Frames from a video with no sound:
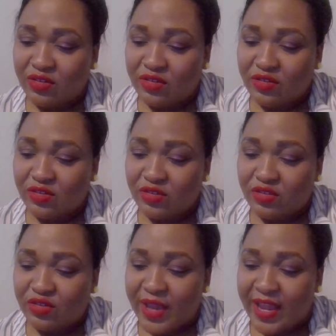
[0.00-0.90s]
to
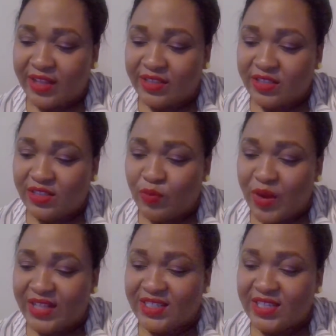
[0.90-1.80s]
ends. Wait
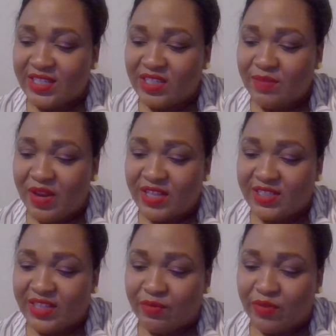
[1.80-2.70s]
60 minutes, then
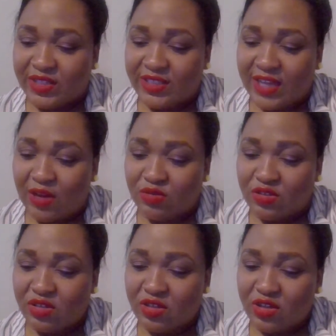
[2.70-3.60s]
rinse out.
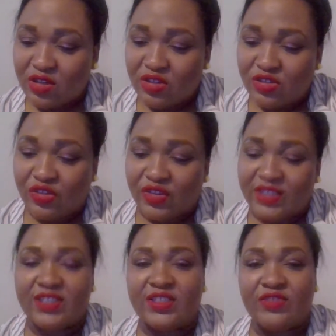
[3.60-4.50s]
So this is
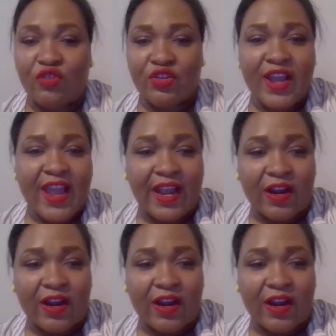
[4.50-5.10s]
for the hair.